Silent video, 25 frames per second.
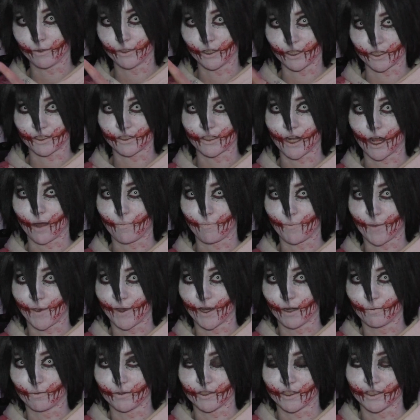gonna stop
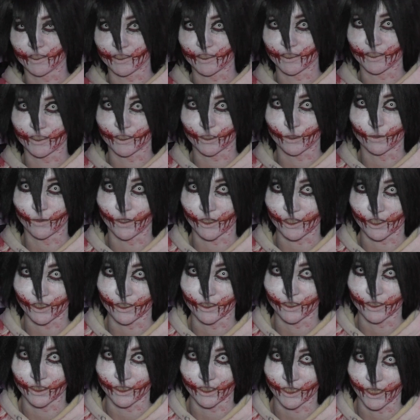here because this
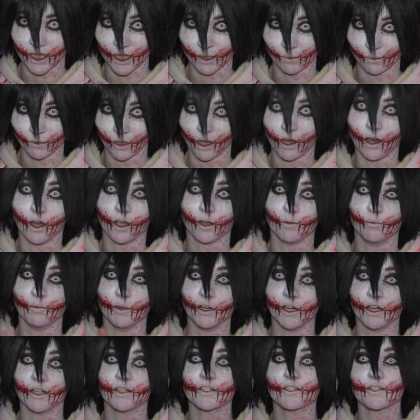question is damn long,
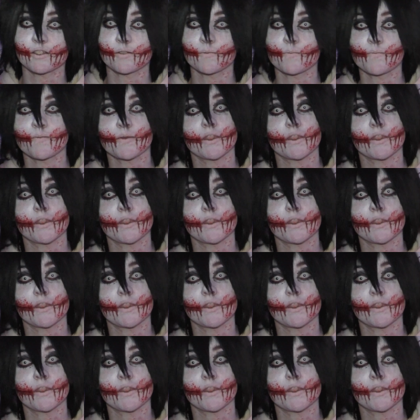but